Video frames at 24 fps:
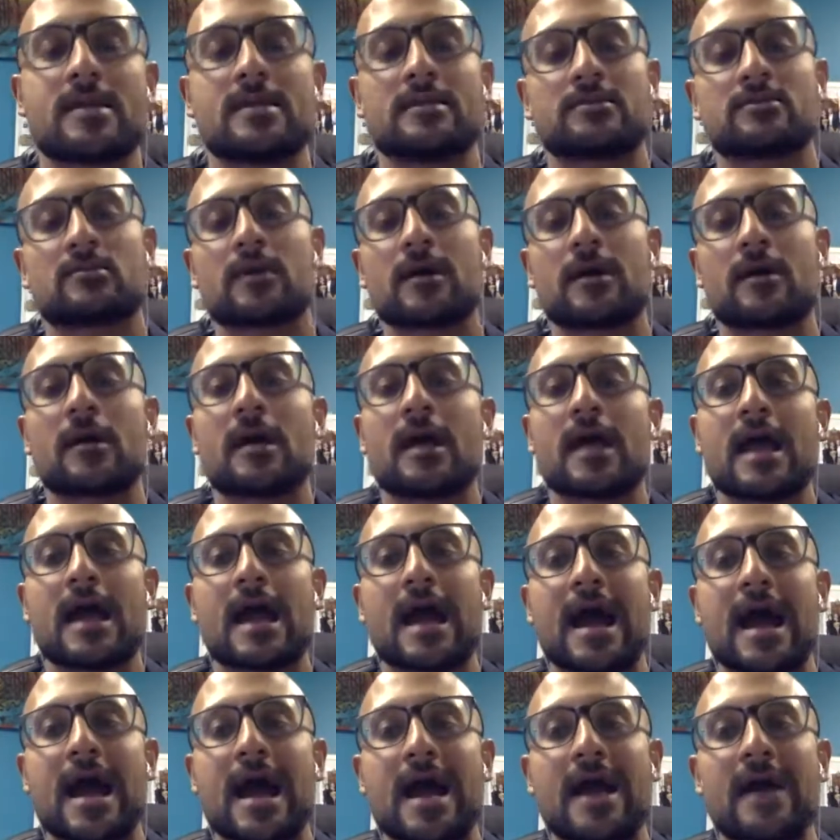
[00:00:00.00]
And so
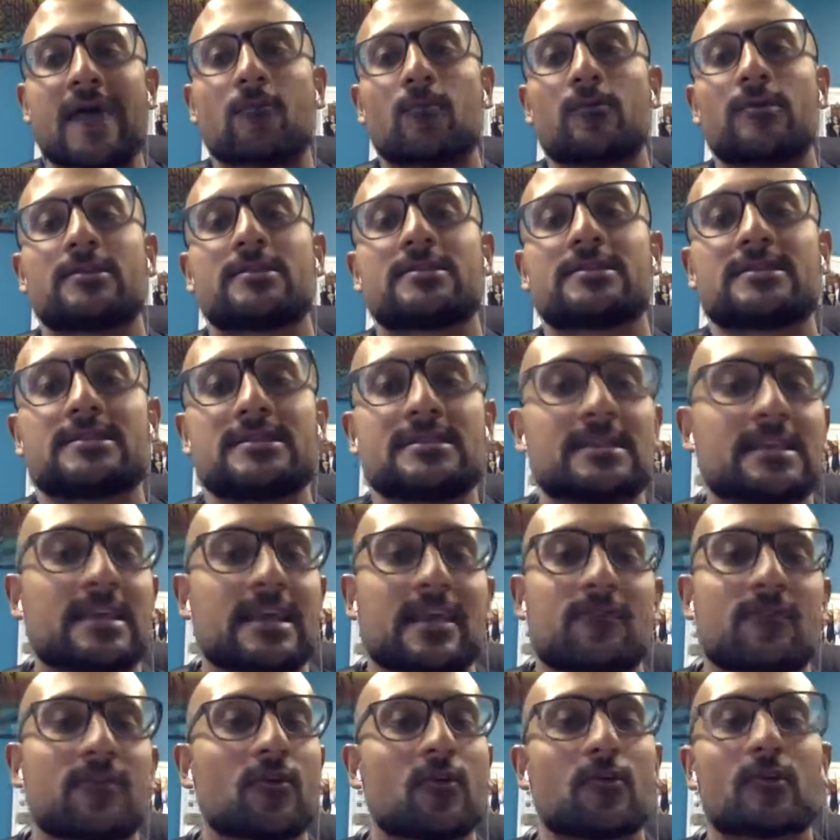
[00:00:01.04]
I would,
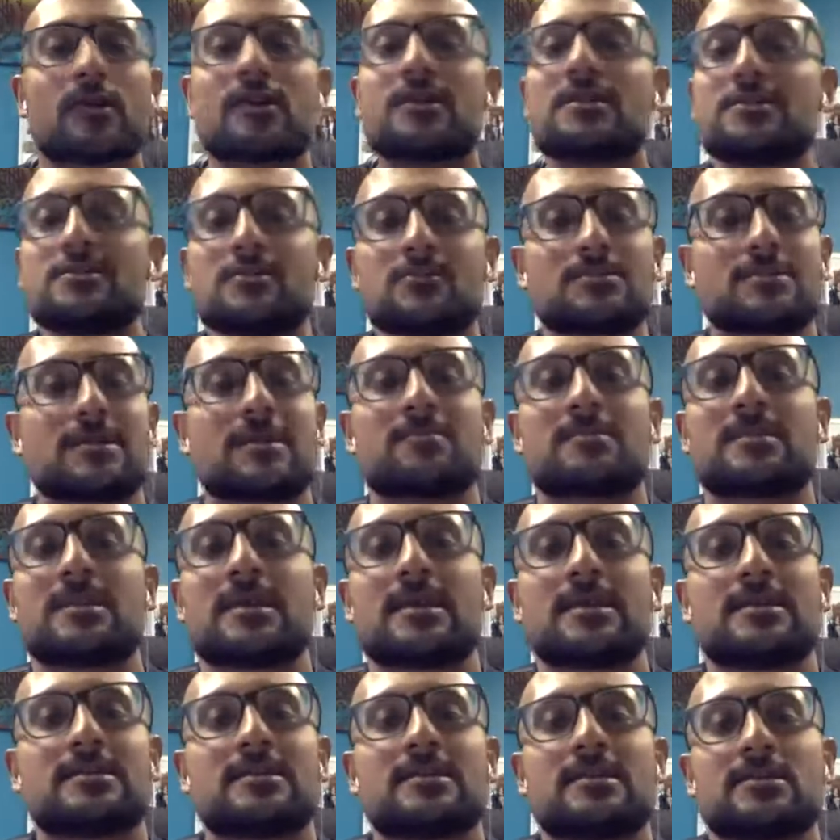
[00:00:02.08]
if you were to do
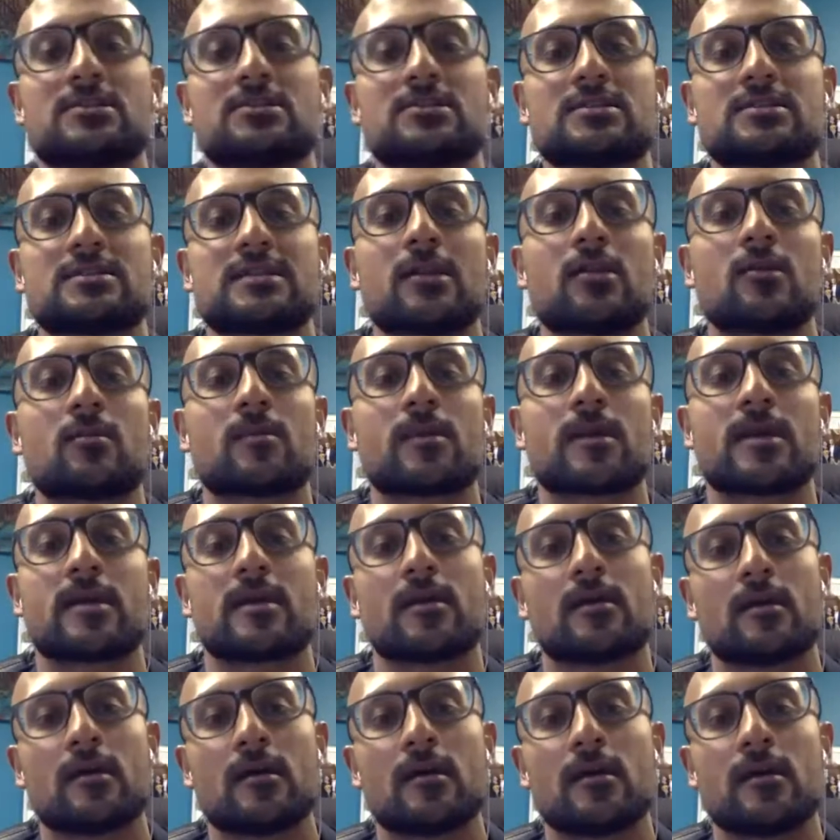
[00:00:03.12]
something to just celebrate
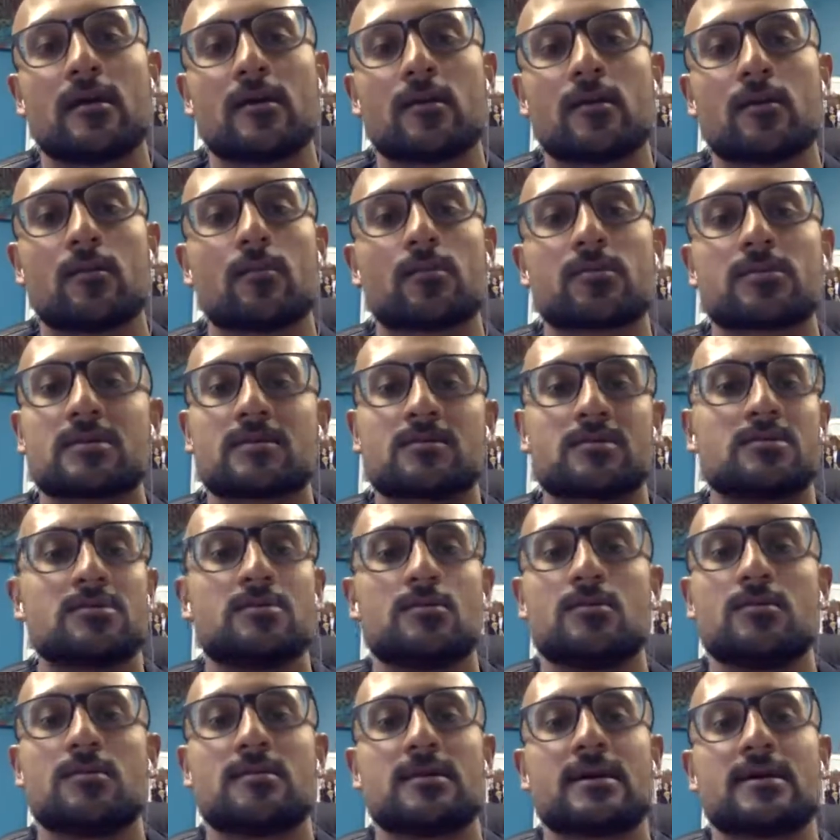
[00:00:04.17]
your Muslim
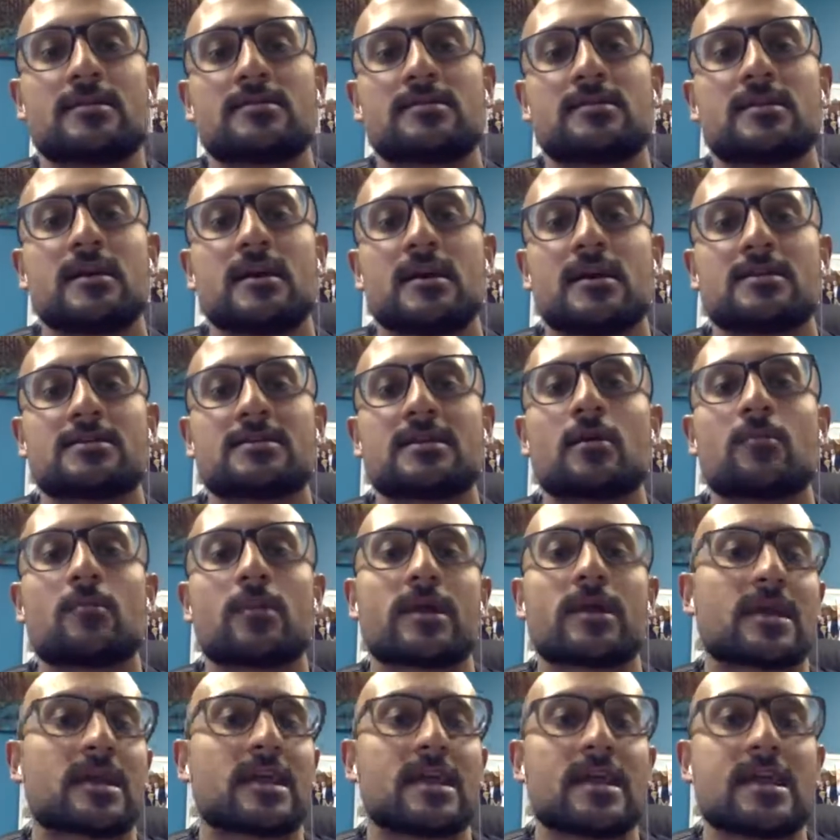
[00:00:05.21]
student that's celebrating
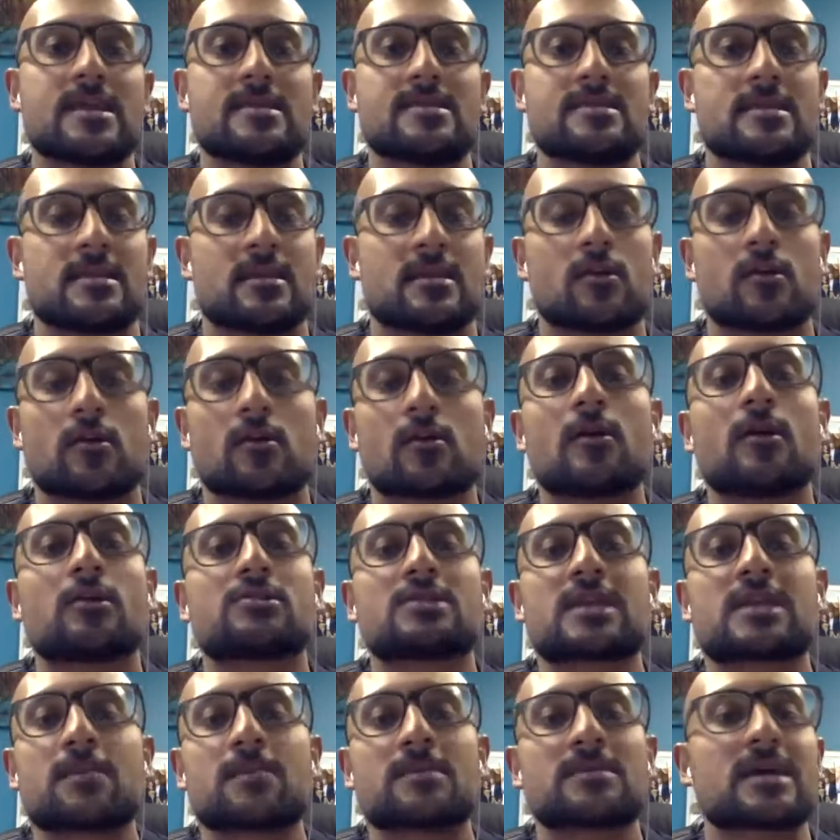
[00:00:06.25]
Eid and they're on a
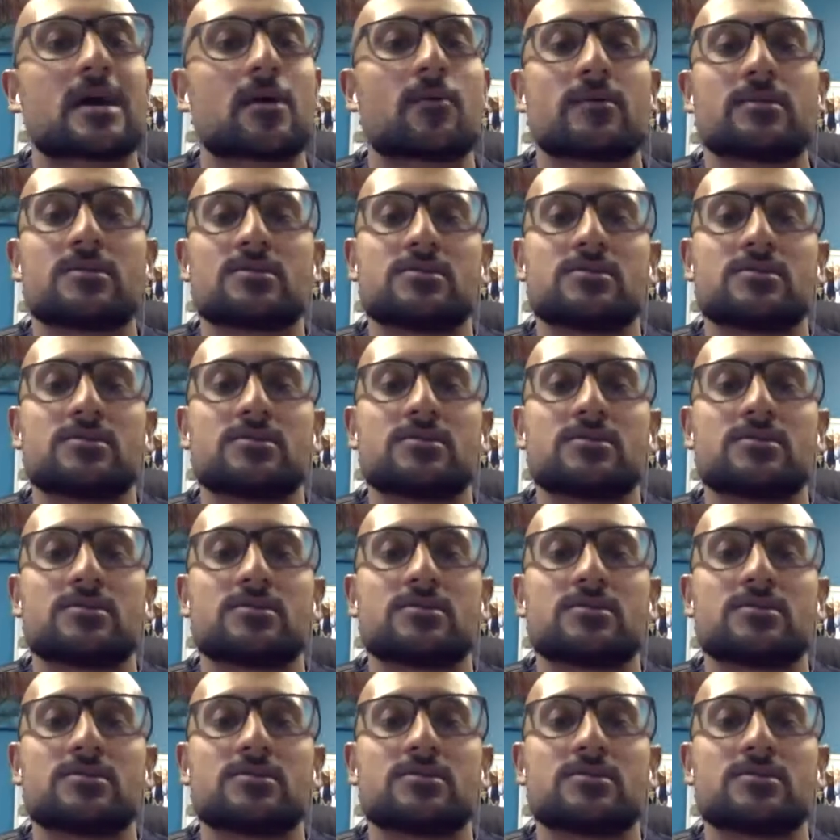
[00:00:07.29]
college campus, I